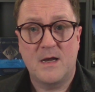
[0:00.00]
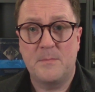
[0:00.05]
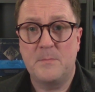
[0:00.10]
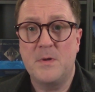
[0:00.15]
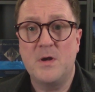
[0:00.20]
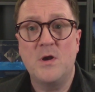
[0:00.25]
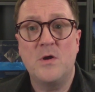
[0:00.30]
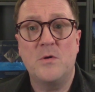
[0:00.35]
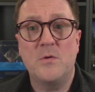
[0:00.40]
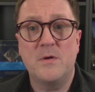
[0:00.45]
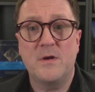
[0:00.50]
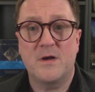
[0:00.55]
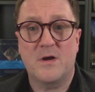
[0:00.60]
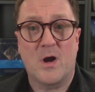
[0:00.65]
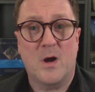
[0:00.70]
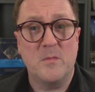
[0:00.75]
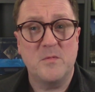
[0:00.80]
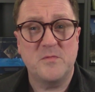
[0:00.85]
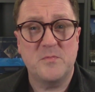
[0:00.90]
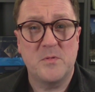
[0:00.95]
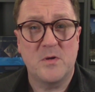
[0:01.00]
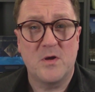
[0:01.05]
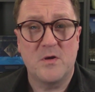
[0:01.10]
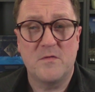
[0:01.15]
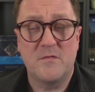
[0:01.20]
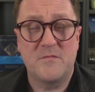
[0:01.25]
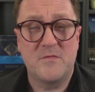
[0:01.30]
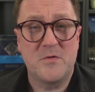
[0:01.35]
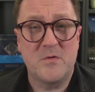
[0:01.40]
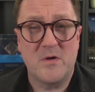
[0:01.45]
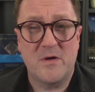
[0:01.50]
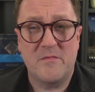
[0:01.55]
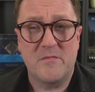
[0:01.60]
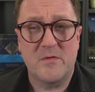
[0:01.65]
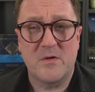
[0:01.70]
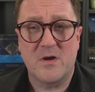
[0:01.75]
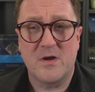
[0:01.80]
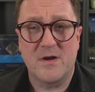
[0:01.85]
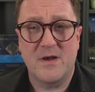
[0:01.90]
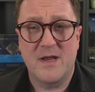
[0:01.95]
me know in the comments below if you ever
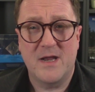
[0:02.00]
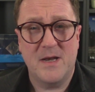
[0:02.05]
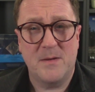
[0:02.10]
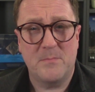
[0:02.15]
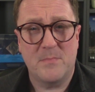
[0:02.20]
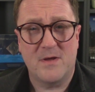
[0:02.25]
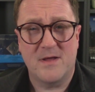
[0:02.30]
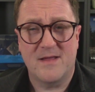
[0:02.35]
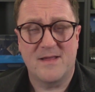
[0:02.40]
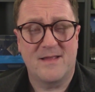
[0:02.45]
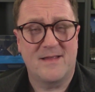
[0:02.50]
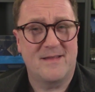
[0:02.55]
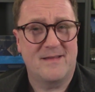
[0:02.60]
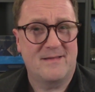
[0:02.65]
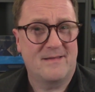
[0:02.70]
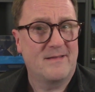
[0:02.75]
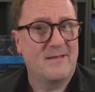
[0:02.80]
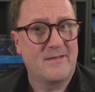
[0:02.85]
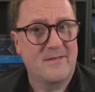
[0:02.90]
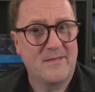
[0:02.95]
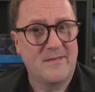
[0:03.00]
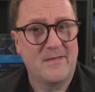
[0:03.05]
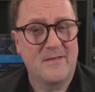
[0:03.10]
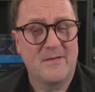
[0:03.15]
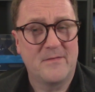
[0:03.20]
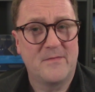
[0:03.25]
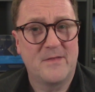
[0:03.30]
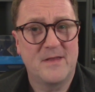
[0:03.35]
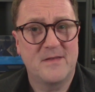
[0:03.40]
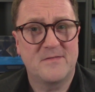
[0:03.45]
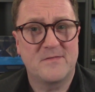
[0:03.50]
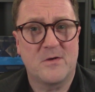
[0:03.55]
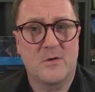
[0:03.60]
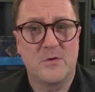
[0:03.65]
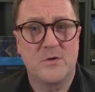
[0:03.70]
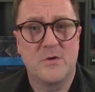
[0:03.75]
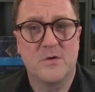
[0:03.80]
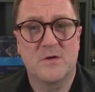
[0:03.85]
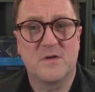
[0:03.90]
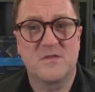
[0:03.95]
got hit by this or
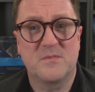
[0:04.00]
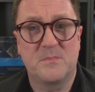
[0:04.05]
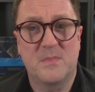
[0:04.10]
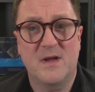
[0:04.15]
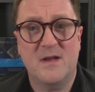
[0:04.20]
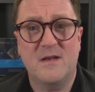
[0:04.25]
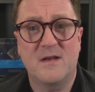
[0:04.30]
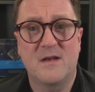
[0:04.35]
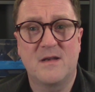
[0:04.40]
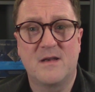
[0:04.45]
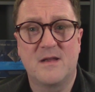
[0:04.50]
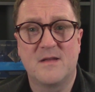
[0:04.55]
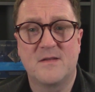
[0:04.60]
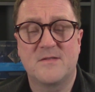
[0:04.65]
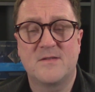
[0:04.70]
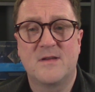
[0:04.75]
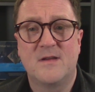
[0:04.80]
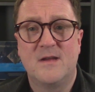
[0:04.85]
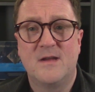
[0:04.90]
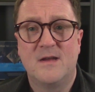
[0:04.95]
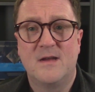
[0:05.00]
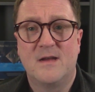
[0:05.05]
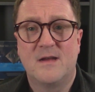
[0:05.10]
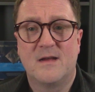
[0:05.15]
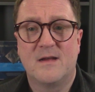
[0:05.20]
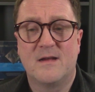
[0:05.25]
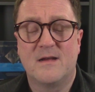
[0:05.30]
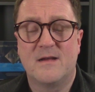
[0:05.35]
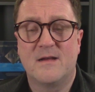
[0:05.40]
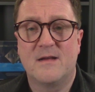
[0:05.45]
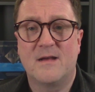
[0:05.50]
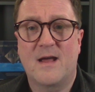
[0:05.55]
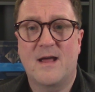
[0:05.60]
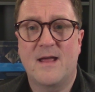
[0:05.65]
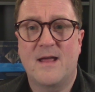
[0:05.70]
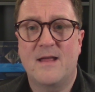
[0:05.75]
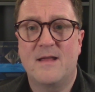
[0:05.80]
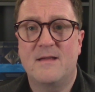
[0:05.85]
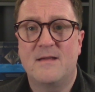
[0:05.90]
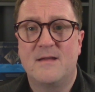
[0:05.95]
you expected this.
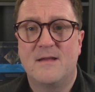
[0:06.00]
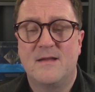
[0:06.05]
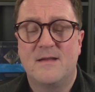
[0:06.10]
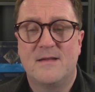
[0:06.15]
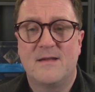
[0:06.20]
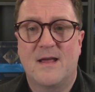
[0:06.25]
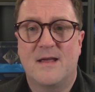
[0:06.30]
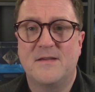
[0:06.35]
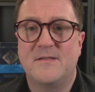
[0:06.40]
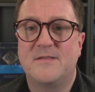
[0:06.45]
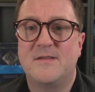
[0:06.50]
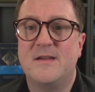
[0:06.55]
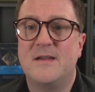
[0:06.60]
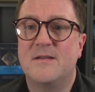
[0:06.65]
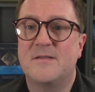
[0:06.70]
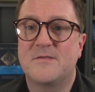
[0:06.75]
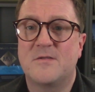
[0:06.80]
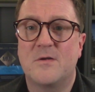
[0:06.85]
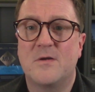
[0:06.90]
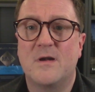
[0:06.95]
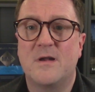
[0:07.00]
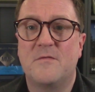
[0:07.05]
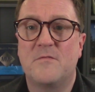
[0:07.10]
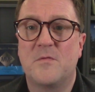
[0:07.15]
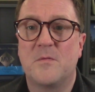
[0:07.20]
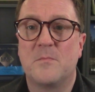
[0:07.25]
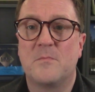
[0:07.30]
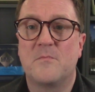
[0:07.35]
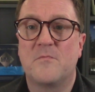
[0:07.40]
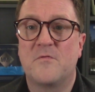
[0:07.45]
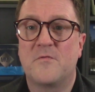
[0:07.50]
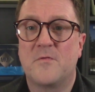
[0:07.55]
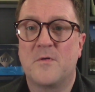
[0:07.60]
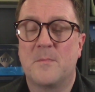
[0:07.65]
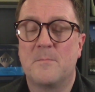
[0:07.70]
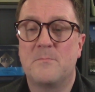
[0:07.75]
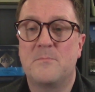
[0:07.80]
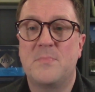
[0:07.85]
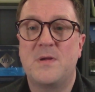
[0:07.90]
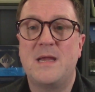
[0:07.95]
I see it certainly
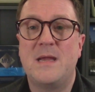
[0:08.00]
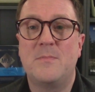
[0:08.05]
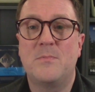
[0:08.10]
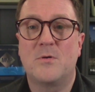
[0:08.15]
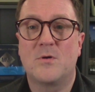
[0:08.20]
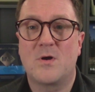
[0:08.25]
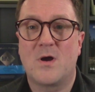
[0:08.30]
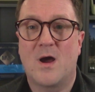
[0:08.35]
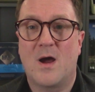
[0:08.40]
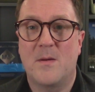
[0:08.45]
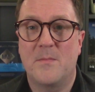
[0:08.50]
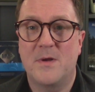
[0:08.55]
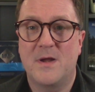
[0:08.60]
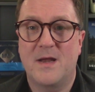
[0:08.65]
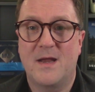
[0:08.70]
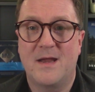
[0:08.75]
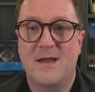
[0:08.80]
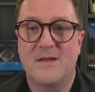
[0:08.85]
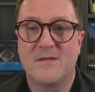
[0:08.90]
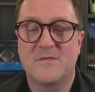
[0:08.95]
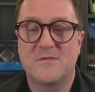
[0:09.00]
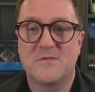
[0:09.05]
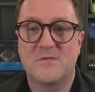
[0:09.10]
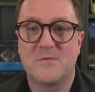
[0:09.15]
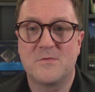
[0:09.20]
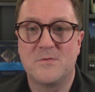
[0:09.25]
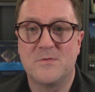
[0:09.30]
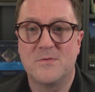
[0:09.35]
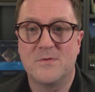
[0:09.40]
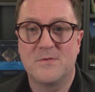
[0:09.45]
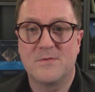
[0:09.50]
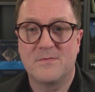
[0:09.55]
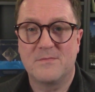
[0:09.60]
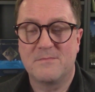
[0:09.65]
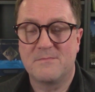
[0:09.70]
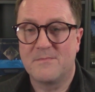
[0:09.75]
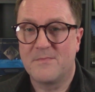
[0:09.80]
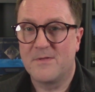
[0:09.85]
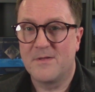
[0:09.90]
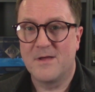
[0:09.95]
from people coming into
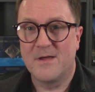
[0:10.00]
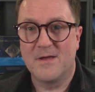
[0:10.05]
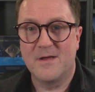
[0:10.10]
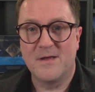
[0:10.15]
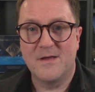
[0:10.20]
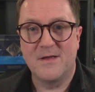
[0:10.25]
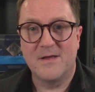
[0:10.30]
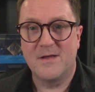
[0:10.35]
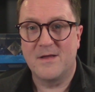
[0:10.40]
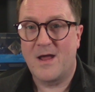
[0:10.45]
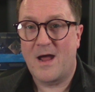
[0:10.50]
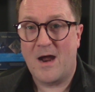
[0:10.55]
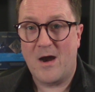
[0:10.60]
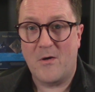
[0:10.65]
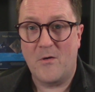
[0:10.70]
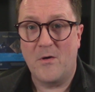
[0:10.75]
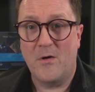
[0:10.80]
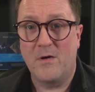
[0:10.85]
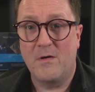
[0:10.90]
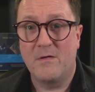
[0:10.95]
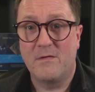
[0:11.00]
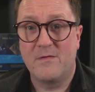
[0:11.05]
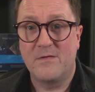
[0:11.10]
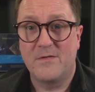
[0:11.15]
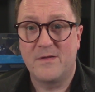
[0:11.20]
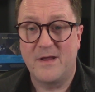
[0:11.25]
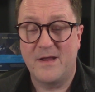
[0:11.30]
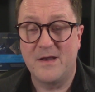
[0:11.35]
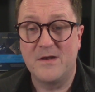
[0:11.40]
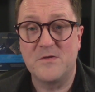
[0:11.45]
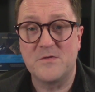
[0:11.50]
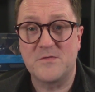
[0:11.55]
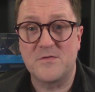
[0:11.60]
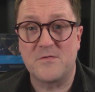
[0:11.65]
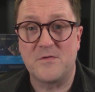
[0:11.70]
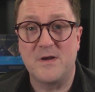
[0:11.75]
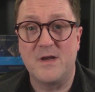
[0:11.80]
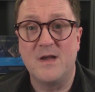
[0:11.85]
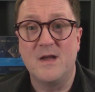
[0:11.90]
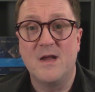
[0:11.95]
our
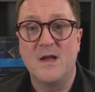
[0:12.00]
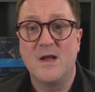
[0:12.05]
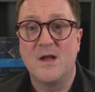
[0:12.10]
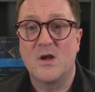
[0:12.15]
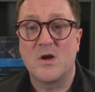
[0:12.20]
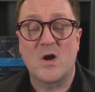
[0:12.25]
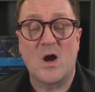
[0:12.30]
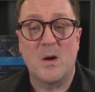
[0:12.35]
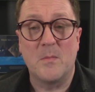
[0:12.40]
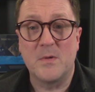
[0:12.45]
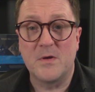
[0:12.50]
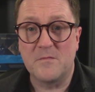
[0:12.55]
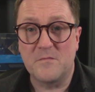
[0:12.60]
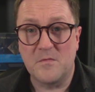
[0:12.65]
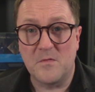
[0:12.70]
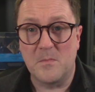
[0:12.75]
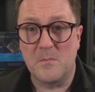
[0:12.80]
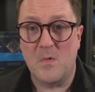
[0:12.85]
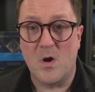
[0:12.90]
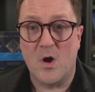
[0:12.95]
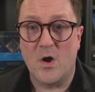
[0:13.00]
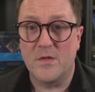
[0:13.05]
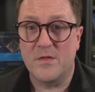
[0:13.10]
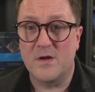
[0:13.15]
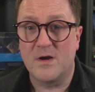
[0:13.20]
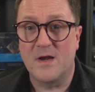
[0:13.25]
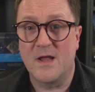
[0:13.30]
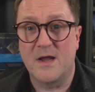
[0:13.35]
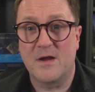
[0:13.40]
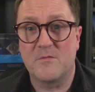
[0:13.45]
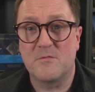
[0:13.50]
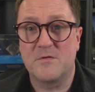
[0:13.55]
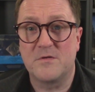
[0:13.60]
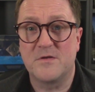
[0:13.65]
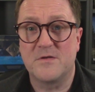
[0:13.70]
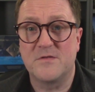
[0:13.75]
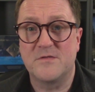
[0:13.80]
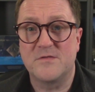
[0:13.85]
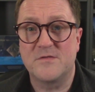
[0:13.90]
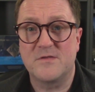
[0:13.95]
industry, coming from other
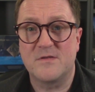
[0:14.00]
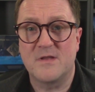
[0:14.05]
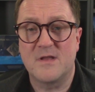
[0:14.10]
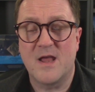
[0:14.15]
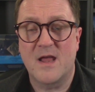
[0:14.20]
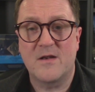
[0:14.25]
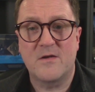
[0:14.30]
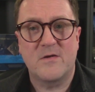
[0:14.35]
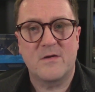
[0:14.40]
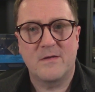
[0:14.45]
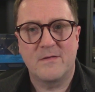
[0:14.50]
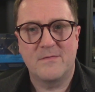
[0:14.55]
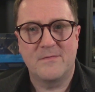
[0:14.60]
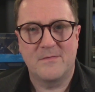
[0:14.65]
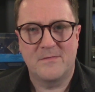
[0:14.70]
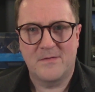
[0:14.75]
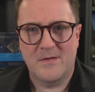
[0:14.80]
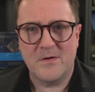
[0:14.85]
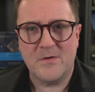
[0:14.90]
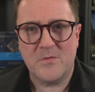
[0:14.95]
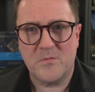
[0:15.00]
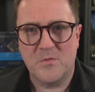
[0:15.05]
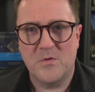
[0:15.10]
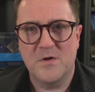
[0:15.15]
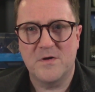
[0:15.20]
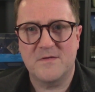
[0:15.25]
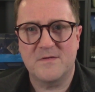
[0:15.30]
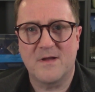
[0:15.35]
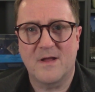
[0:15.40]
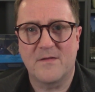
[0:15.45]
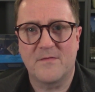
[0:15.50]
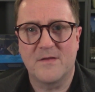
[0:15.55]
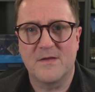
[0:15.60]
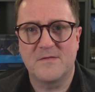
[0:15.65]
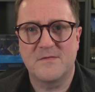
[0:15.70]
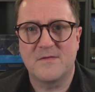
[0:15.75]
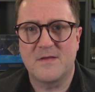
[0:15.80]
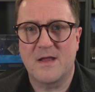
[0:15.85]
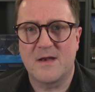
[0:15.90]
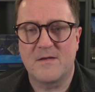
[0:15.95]
languages, that there are quirks like this
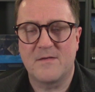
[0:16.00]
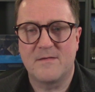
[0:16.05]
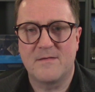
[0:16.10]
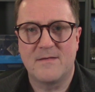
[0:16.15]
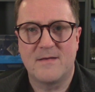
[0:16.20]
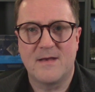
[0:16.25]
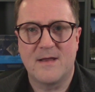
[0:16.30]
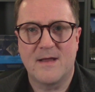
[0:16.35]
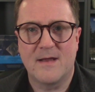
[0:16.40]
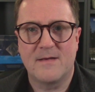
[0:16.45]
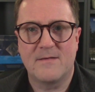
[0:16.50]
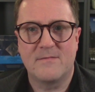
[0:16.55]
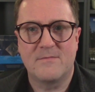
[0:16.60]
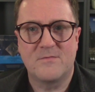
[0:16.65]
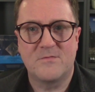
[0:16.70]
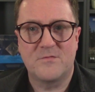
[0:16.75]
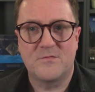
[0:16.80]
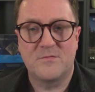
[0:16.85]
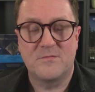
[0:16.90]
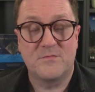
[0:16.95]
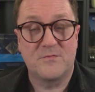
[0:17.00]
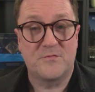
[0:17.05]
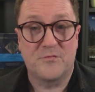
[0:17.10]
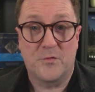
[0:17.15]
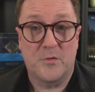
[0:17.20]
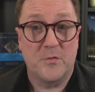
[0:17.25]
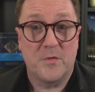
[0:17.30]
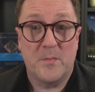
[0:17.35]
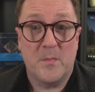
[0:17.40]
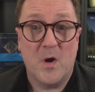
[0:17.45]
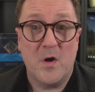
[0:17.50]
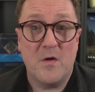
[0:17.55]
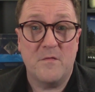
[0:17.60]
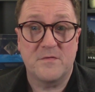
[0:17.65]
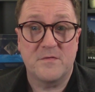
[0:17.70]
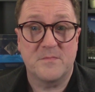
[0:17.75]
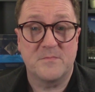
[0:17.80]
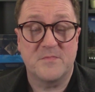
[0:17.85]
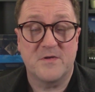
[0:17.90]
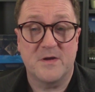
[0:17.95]
that throw them off
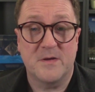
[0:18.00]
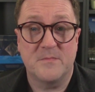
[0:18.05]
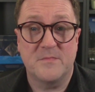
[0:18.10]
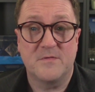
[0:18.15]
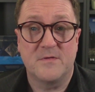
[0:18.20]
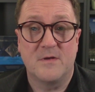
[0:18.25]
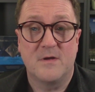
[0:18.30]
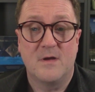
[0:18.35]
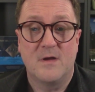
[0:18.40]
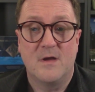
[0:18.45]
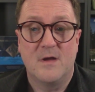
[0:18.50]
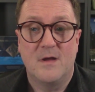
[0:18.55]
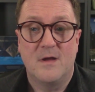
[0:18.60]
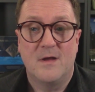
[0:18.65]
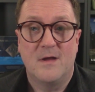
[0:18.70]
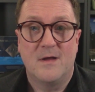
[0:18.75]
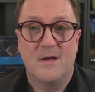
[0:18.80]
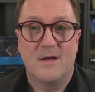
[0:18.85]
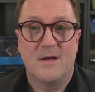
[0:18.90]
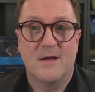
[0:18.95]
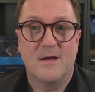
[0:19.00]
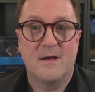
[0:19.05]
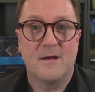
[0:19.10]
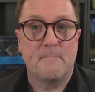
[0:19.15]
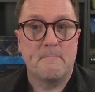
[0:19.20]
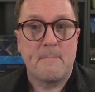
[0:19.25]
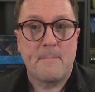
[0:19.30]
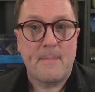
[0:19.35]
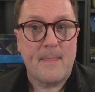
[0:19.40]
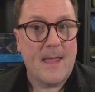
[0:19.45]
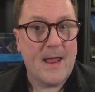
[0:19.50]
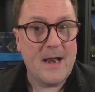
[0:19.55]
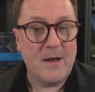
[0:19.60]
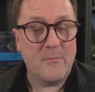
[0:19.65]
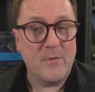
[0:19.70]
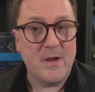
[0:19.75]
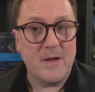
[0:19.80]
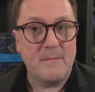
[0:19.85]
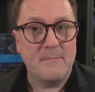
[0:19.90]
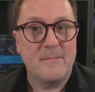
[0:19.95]
sometimes.
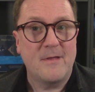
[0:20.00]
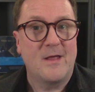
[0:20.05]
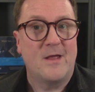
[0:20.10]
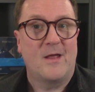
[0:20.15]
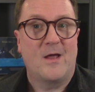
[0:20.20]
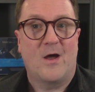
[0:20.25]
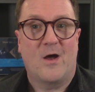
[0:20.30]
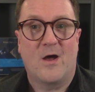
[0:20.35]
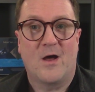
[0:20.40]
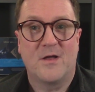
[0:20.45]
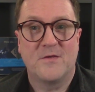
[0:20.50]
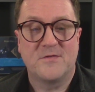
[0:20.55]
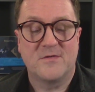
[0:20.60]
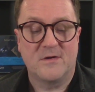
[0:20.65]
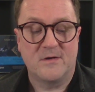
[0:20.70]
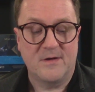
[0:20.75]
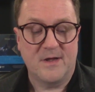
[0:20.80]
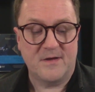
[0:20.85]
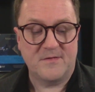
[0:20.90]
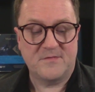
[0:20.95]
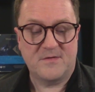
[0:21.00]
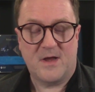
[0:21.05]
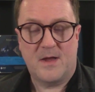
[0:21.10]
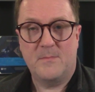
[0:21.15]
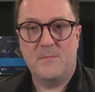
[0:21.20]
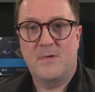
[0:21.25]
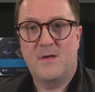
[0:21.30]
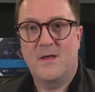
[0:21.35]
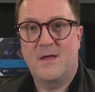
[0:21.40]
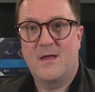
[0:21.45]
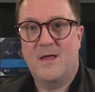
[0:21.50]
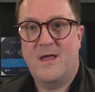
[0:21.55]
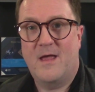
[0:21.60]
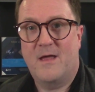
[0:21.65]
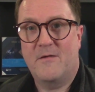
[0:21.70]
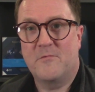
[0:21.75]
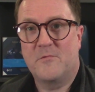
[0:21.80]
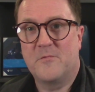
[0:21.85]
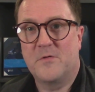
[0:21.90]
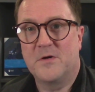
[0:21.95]
Anyway, until next time, have
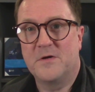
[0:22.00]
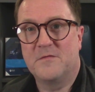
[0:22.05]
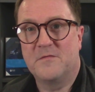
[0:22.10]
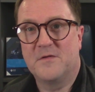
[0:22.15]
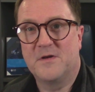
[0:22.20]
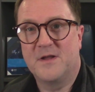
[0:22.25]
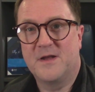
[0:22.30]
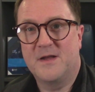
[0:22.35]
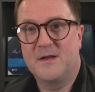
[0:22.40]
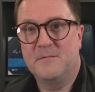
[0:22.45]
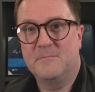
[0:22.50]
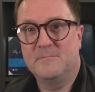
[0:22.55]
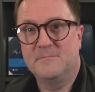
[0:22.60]
a wonderful day.